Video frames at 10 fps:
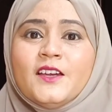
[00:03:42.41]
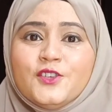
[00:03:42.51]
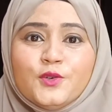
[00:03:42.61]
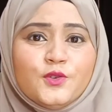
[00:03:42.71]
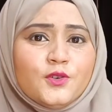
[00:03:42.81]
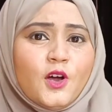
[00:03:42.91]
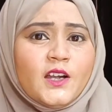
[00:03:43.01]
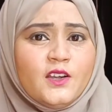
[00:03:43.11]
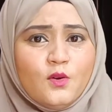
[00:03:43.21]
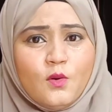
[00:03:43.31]
You do
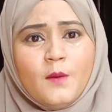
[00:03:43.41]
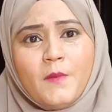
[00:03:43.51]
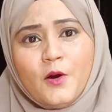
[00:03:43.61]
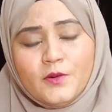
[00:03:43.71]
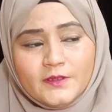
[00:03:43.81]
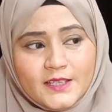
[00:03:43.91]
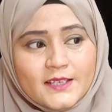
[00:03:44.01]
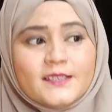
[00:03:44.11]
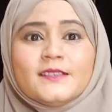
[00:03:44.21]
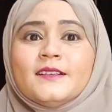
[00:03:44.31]
not know about
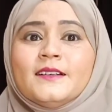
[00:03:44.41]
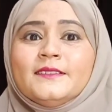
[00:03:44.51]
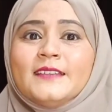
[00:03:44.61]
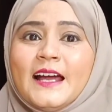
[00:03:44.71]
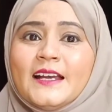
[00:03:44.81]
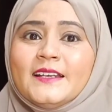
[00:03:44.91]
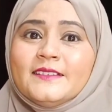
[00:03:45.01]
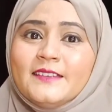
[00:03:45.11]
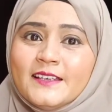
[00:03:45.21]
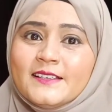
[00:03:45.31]
this, that
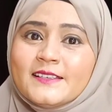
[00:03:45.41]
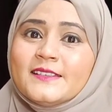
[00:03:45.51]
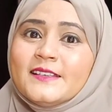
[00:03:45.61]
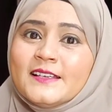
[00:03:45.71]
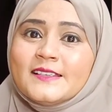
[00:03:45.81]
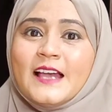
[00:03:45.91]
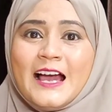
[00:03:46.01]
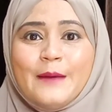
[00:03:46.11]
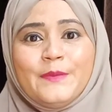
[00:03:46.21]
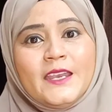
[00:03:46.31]
this is
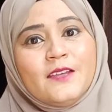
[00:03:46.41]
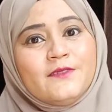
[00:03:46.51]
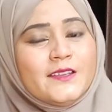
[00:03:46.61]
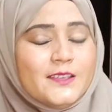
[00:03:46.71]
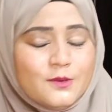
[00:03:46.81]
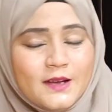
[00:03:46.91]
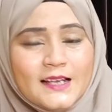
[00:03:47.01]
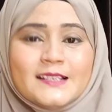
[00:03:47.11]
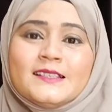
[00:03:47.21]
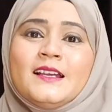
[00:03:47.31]
happening with you guys.